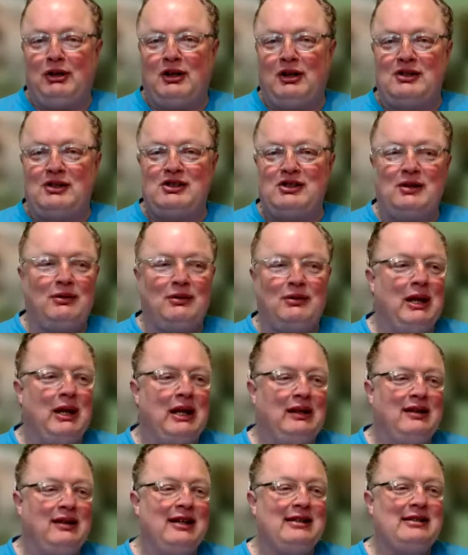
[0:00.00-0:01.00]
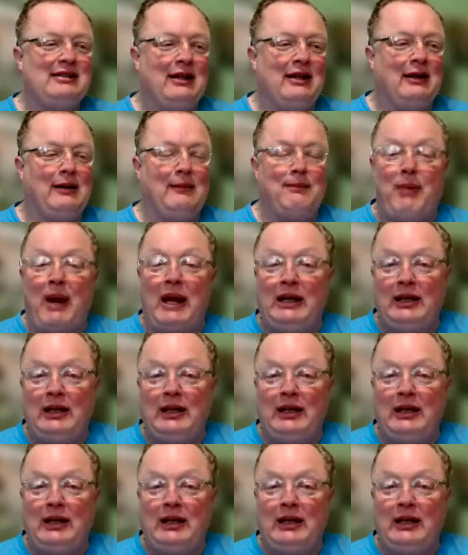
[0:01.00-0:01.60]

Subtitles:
Pop Tarts that may taste like